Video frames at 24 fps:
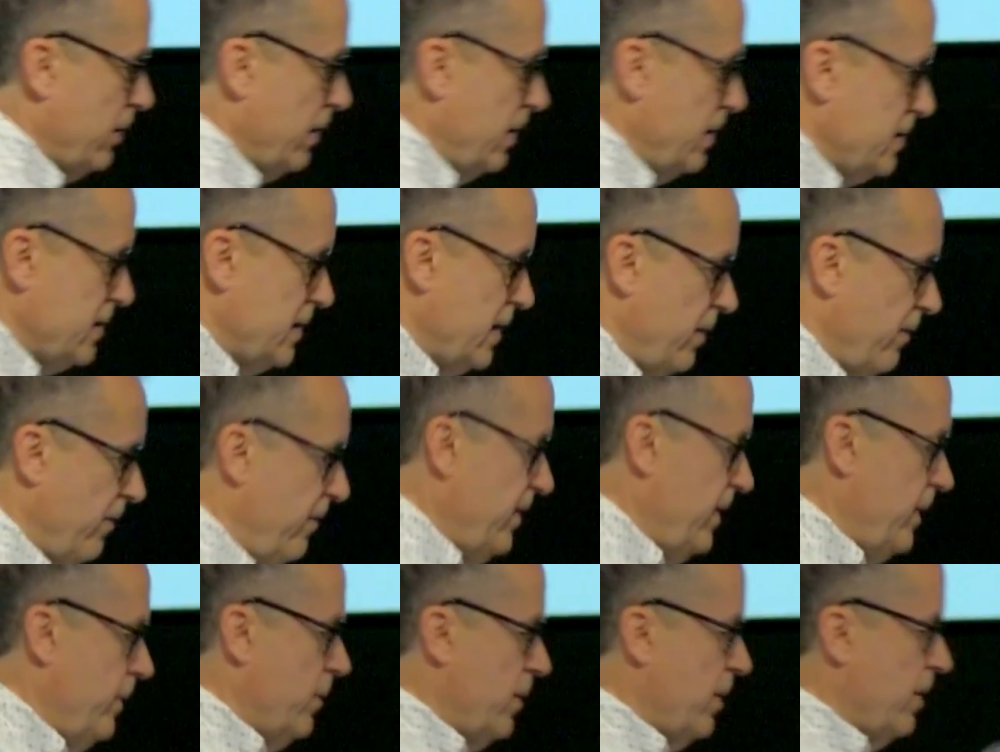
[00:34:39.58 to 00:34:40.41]
that he's going to
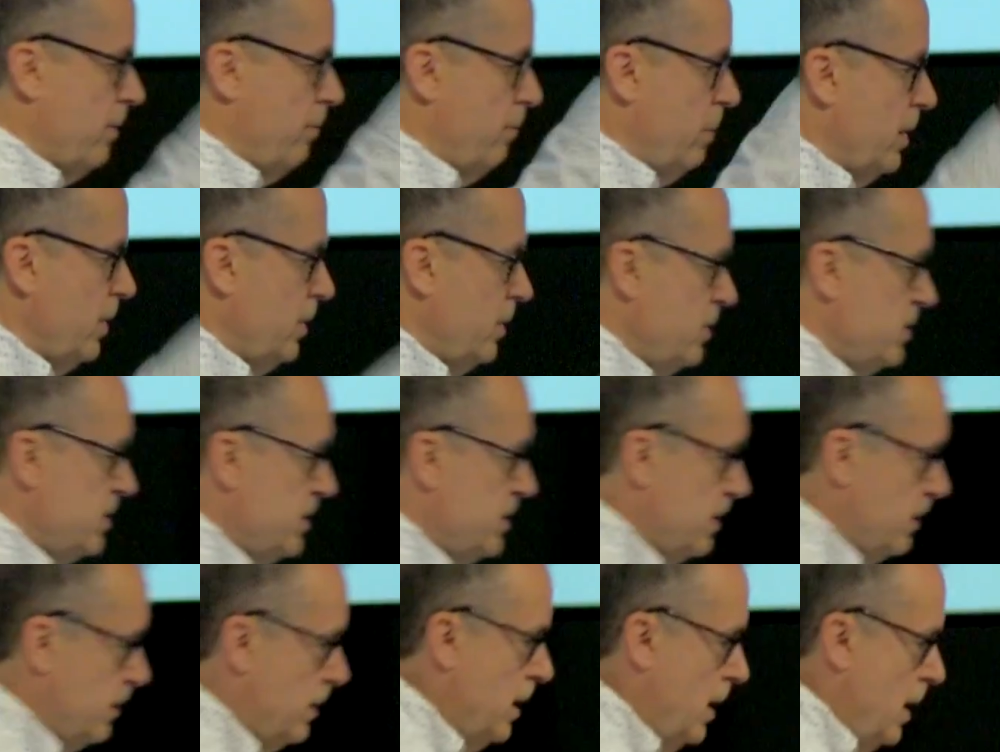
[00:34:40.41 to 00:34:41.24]
feed him to the birds,
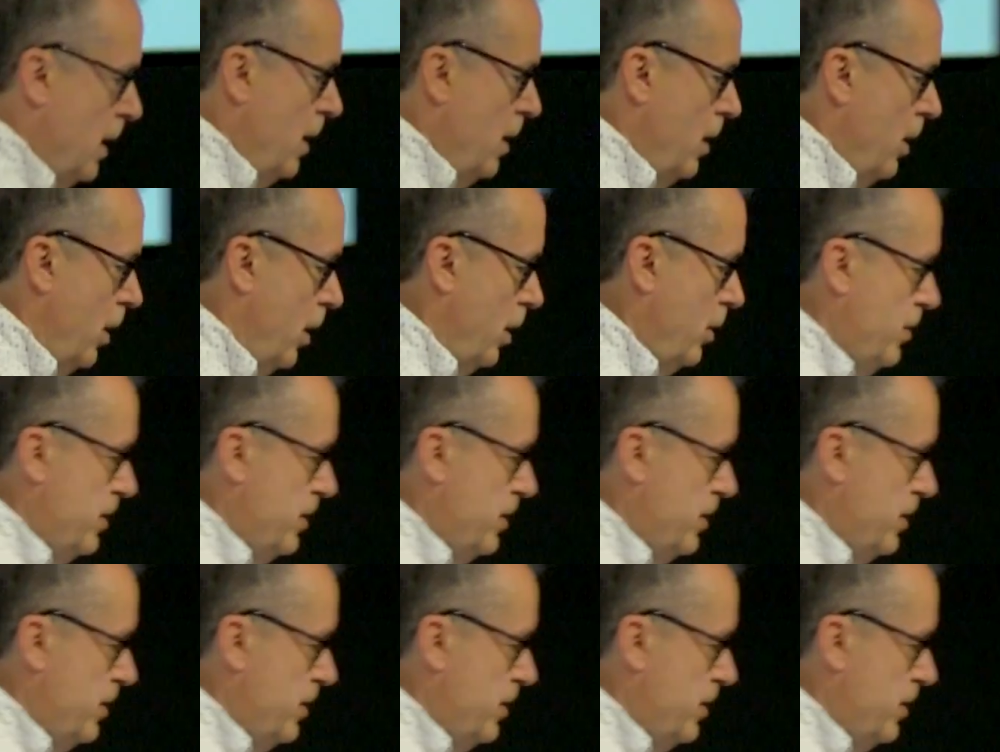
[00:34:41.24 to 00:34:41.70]
and all